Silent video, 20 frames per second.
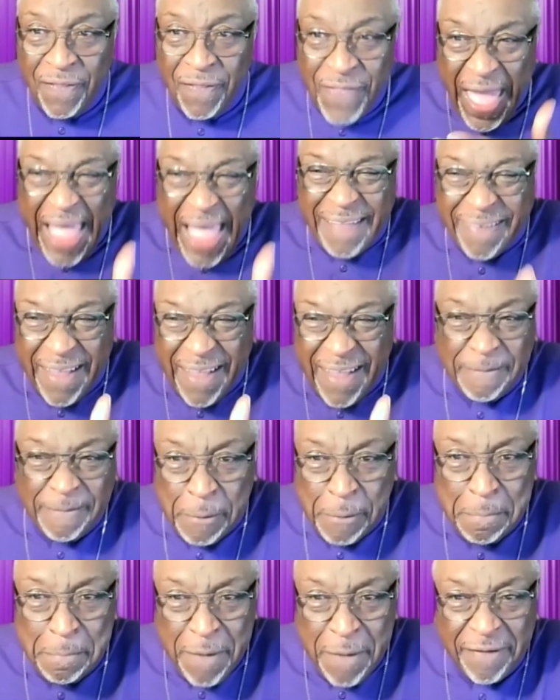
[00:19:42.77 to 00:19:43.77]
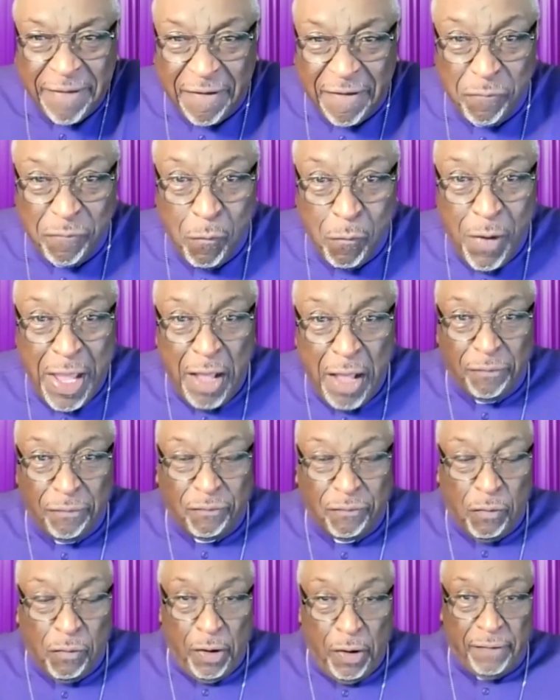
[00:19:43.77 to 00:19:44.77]
That's his permissive
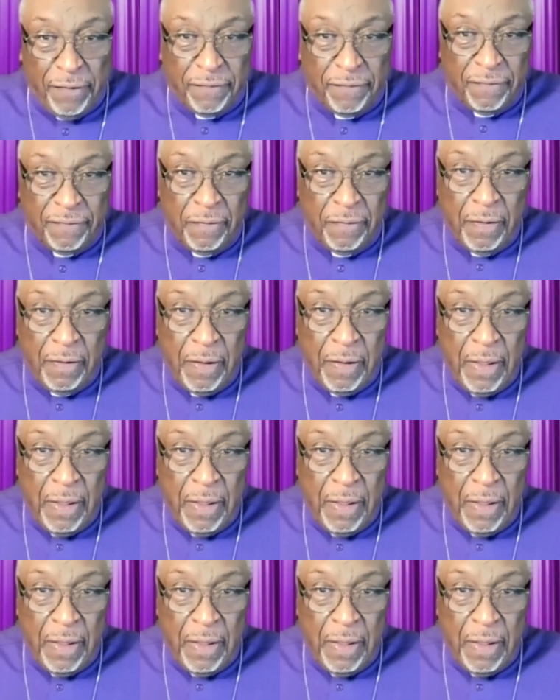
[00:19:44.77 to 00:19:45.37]
will for us.